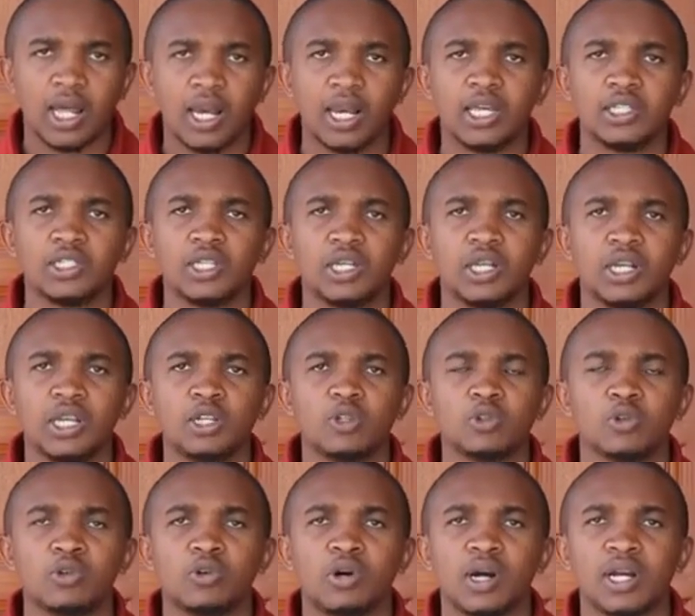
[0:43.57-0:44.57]

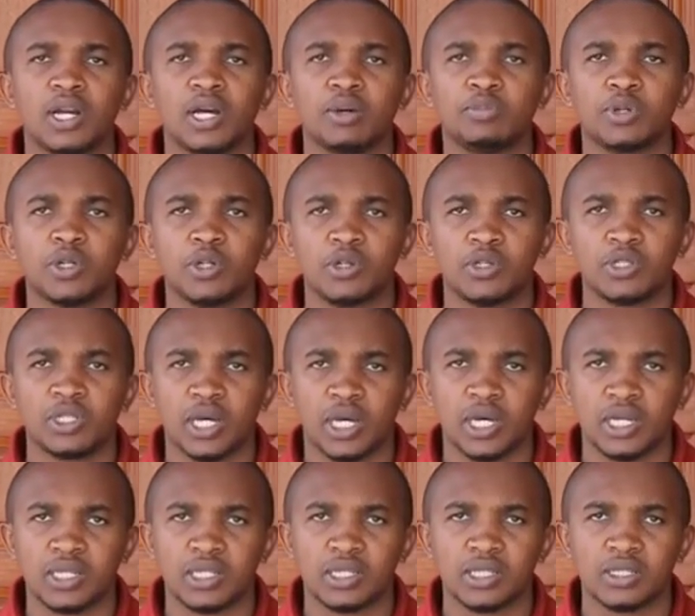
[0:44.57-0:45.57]
allegedly to go and
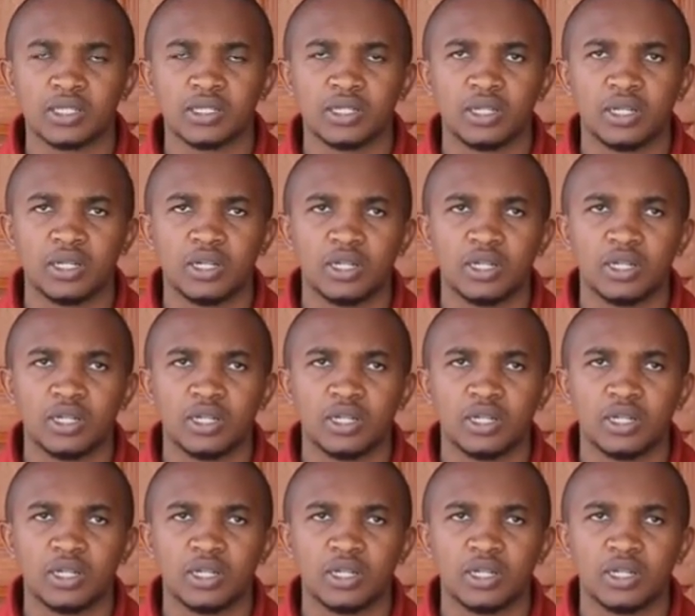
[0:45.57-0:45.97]
apologize